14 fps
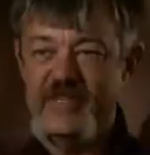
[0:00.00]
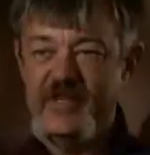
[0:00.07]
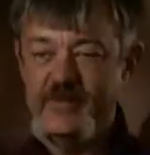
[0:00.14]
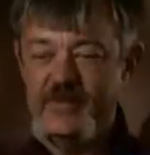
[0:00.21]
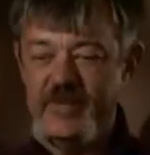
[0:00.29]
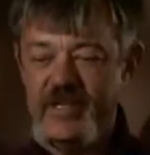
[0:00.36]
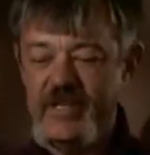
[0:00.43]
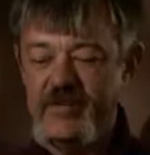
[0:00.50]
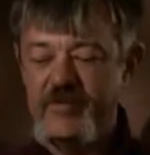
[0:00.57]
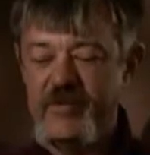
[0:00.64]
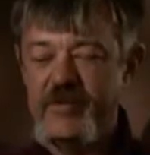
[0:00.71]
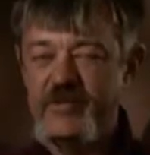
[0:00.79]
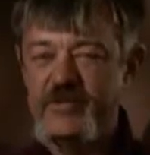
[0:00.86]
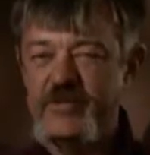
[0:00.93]
And I'm Denny
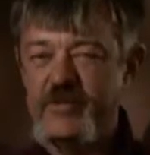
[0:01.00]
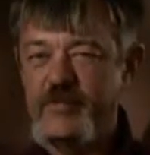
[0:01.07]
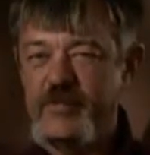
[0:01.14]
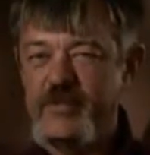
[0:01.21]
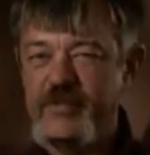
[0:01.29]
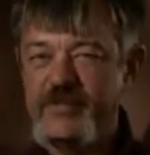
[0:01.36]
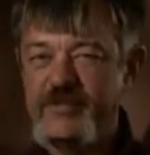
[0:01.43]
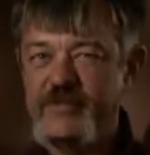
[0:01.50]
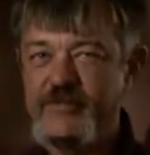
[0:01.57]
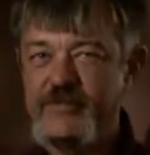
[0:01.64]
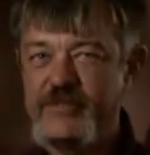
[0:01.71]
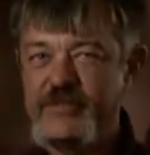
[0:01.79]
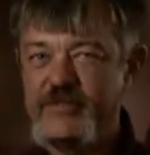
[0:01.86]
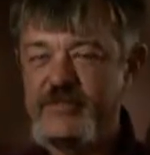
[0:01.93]
Fetters. I'm the
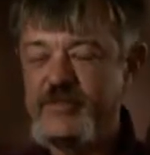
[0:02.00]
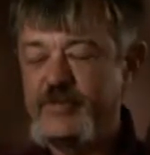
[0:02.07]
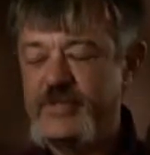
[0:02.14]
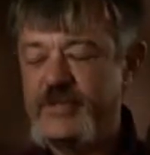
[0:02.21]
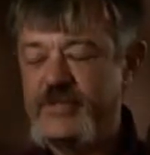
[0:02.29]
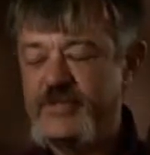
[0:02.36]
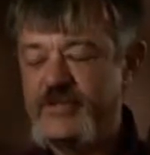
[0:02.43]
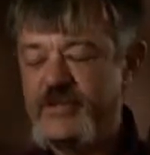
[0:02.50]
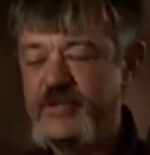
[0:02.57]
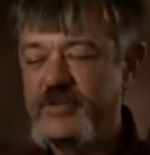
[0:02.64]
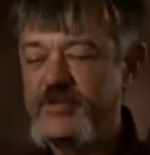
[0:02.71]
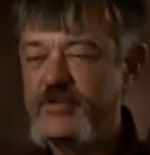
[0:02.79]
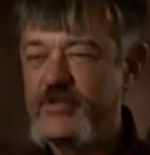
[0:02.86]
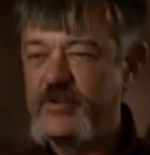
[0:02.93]
electrical and instrument
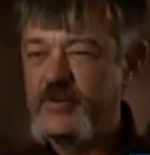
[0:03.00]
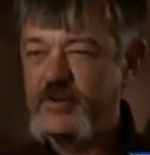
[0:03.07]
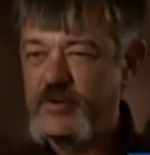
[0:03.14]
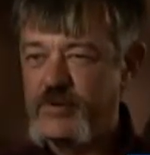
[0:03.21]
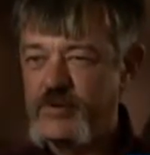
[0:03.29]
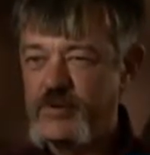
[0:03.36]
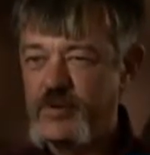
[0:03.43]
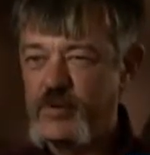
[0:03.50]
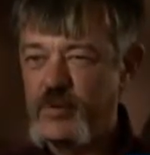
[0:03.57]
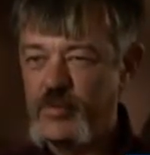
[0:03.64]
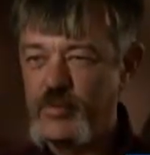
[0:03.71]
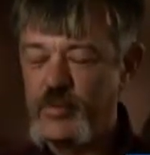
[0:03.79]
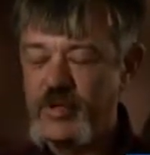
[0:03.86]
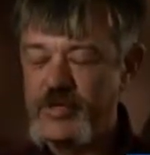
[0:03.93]
designer for Croda
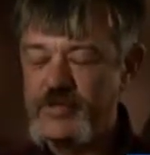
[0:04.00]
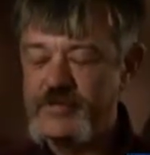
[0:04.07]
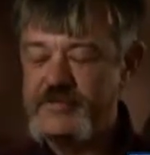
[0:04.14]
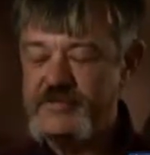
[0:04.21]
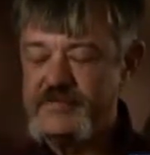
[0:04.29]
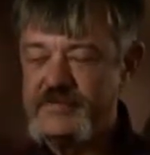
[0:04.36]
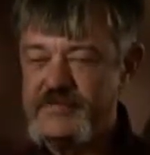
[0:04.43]
Incorporated.